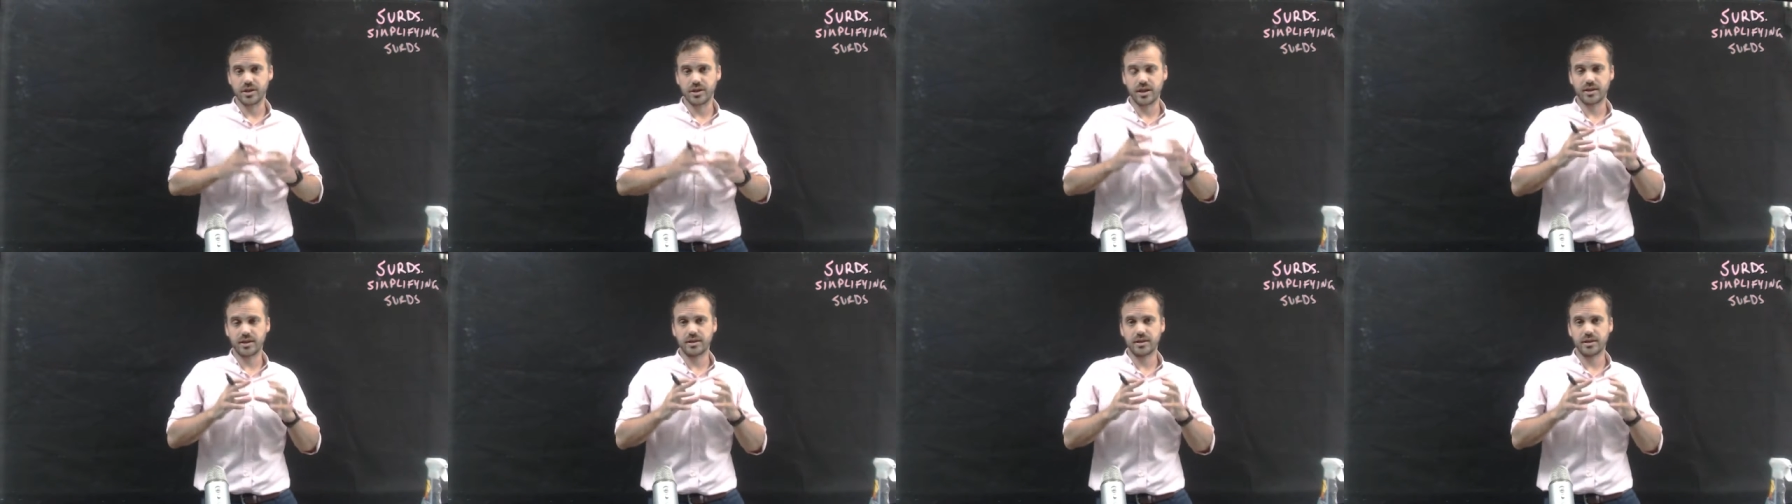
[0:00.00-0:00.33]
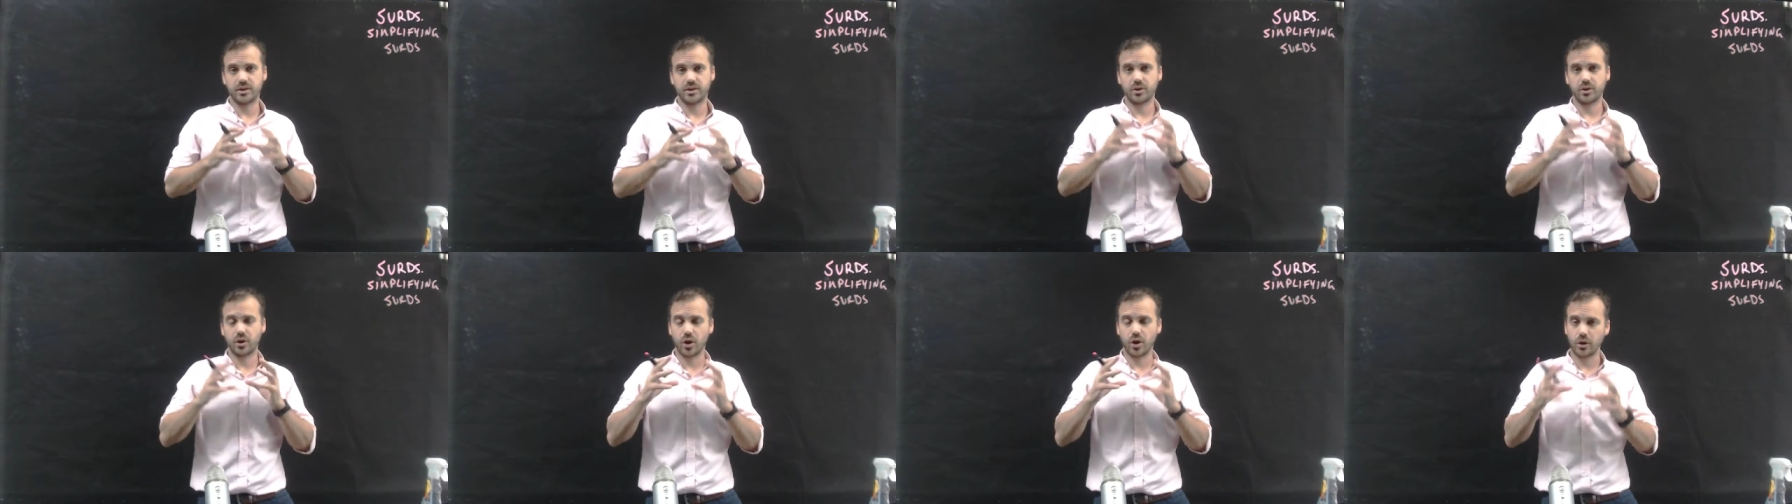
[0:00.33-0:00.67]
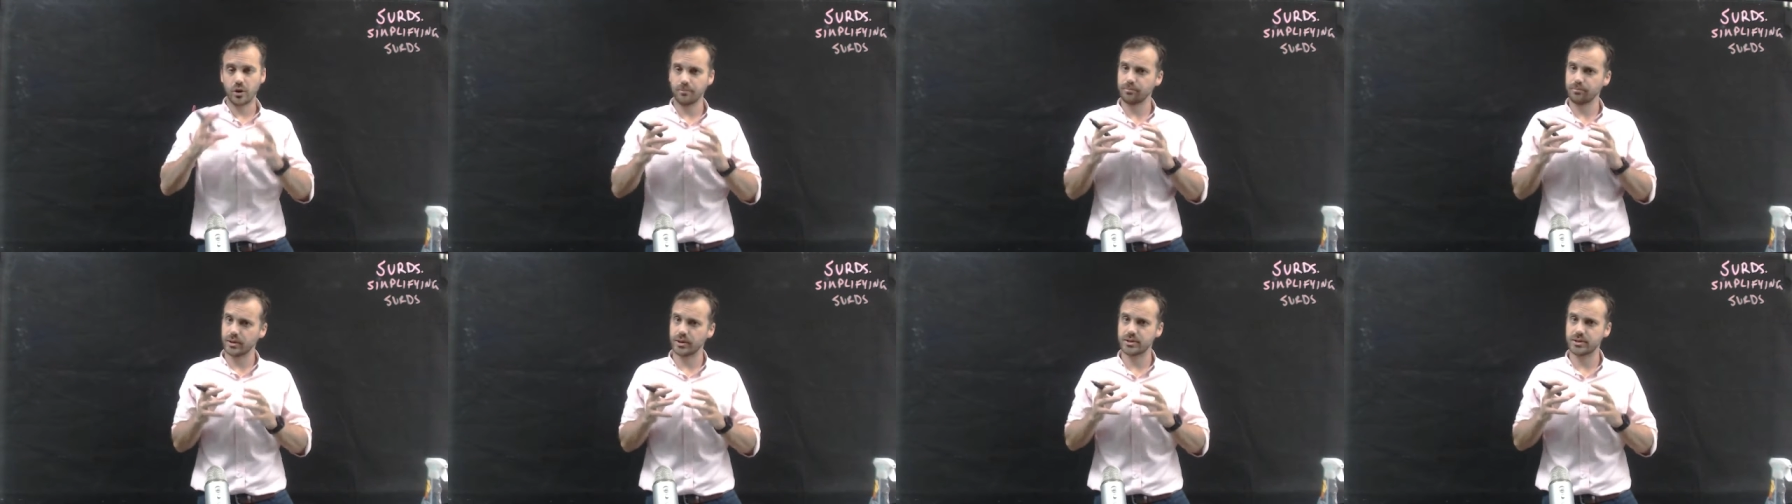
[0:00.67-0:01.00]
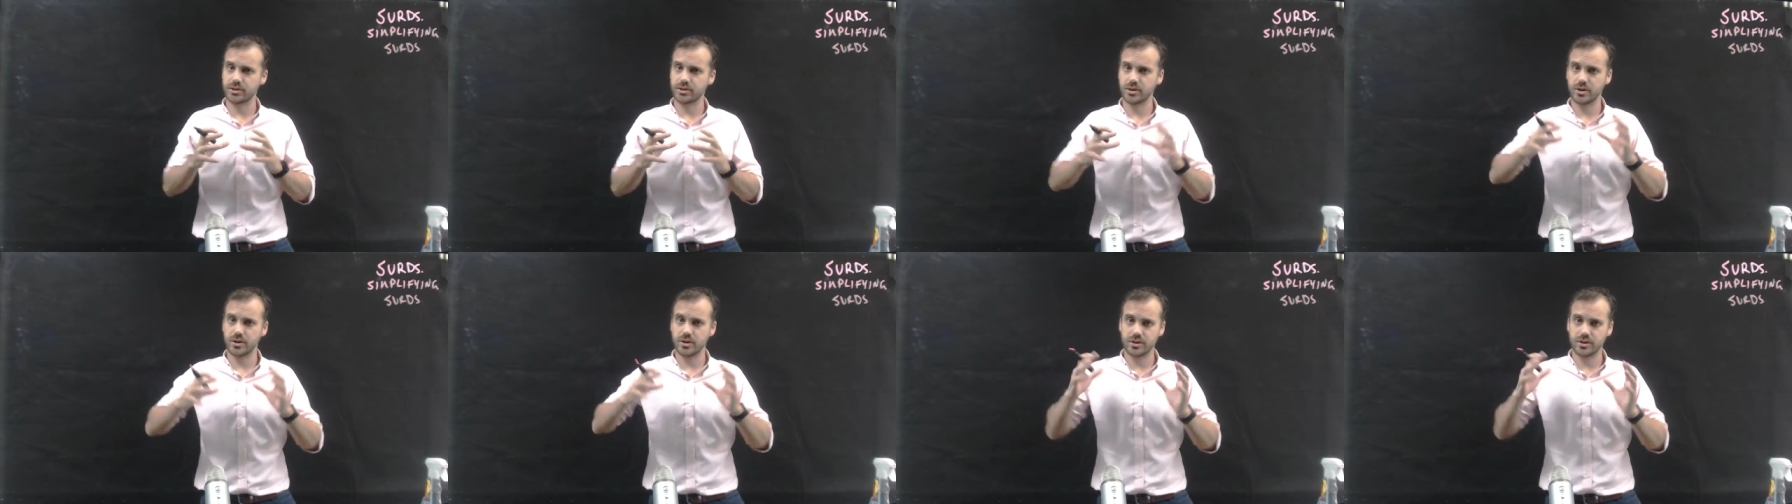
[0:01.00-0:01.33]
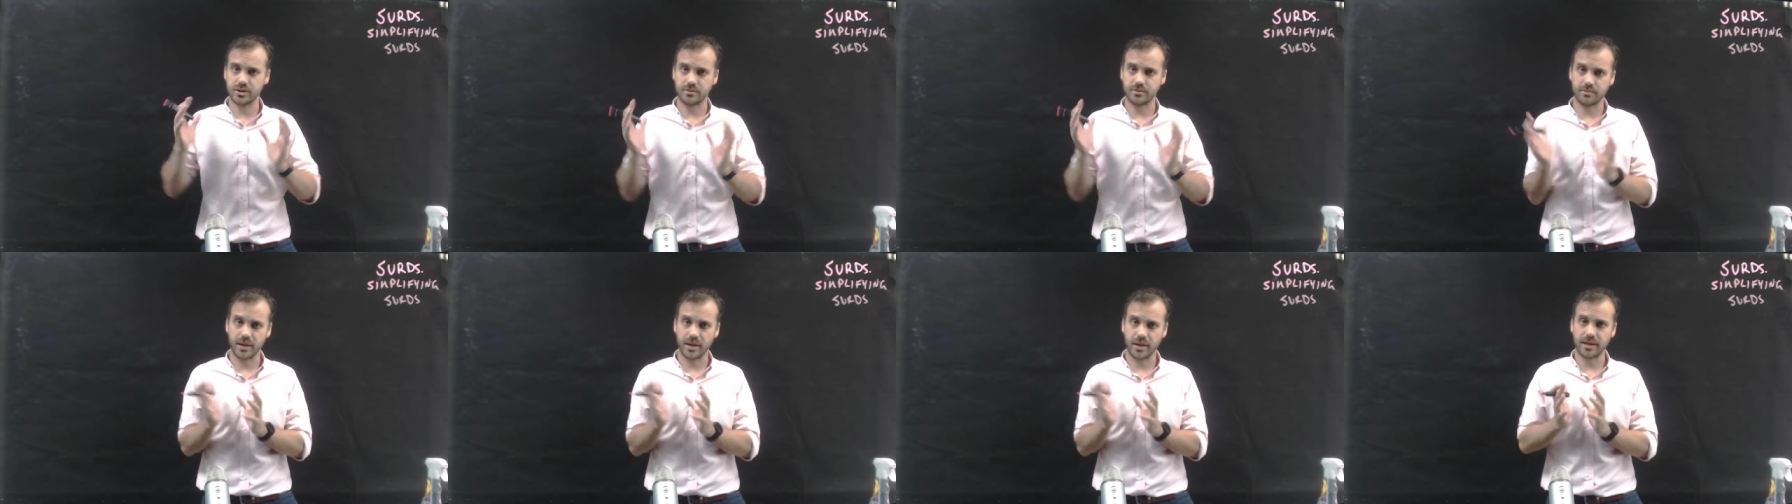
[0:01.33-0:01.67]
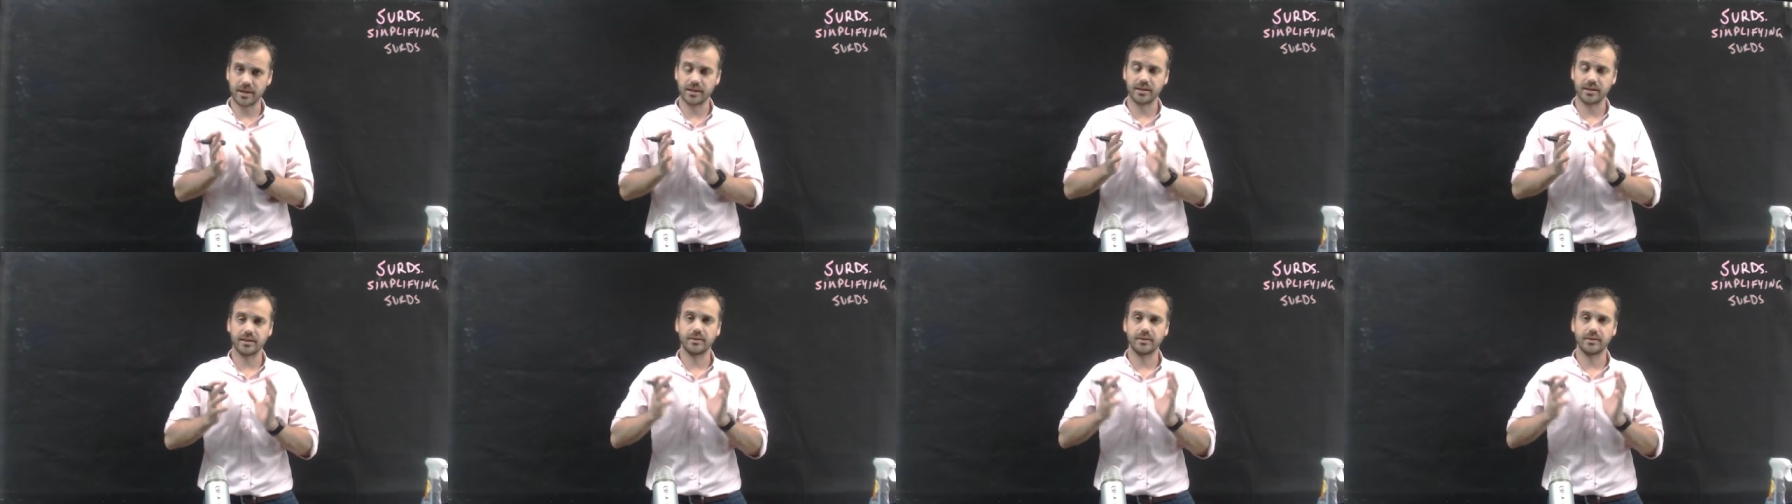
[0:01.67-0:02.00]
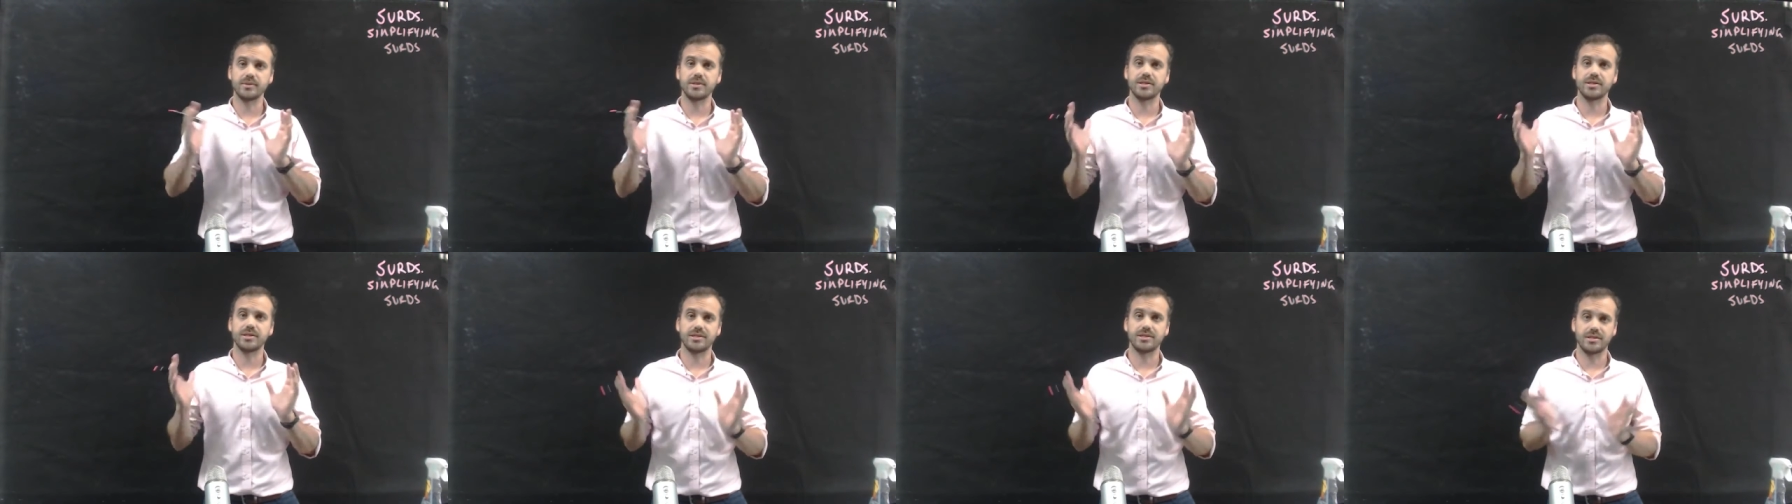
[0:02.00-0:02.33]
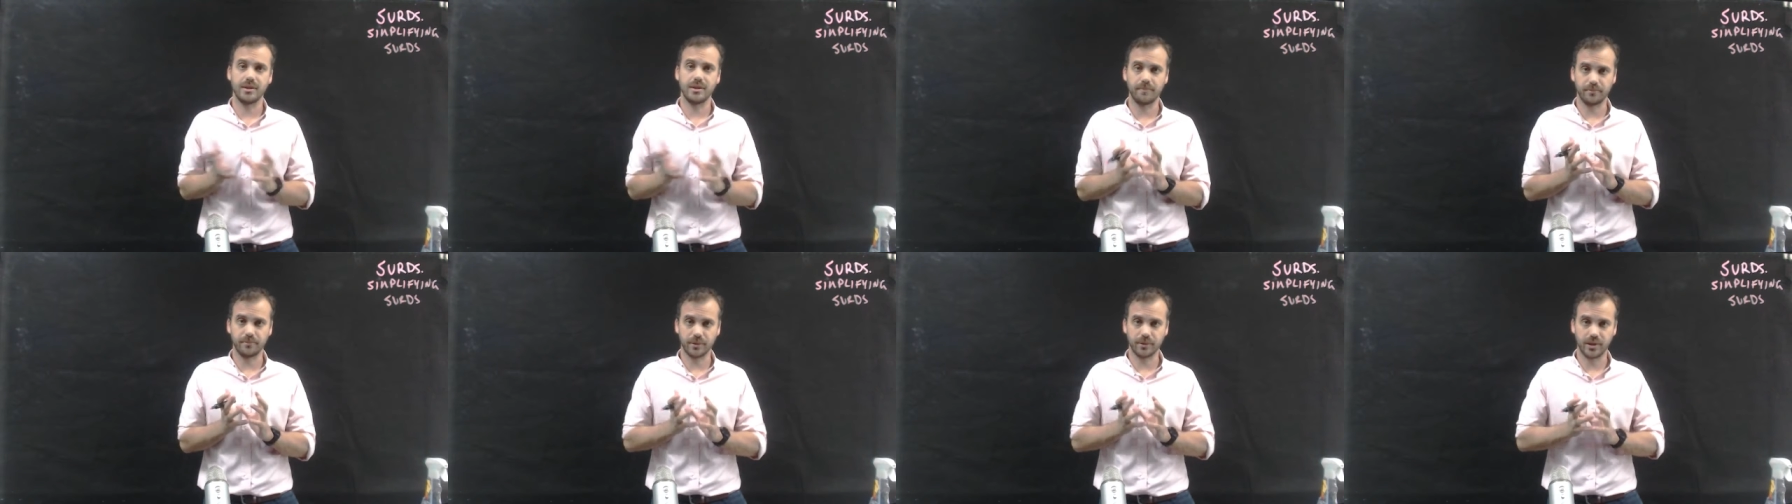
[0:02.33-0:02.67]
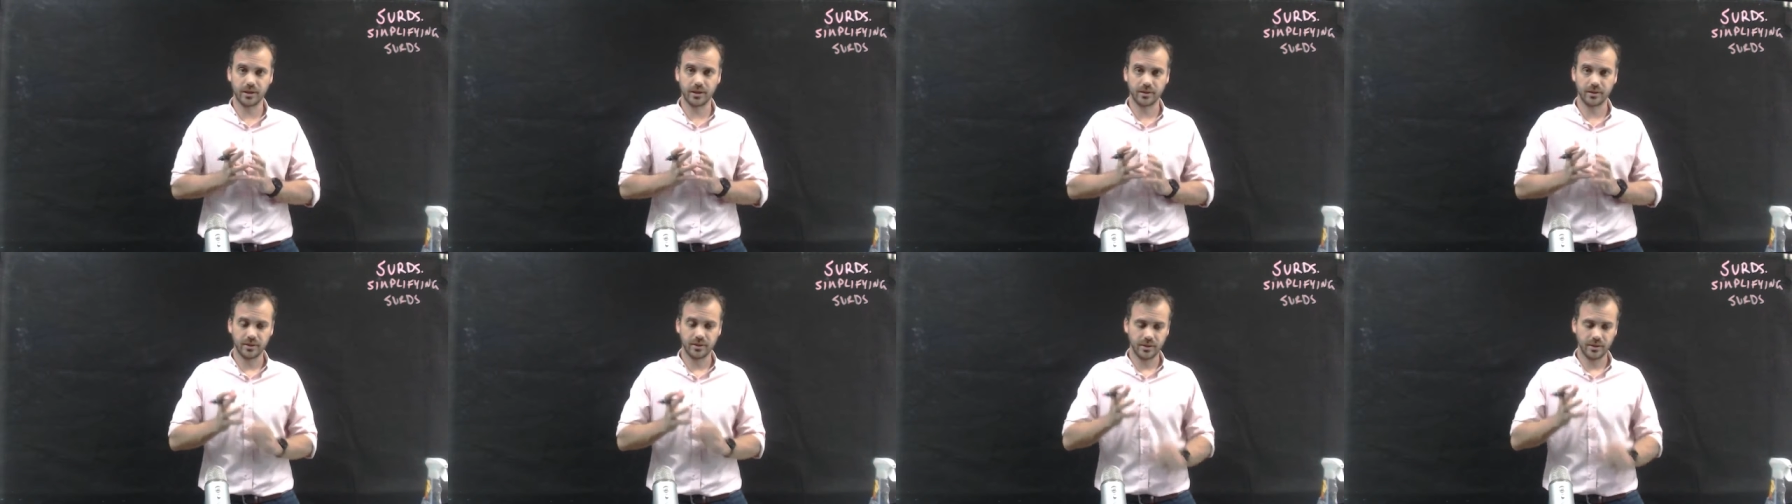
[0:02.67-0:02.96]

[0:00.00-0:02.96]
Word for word: taking complex surds and making them simpler.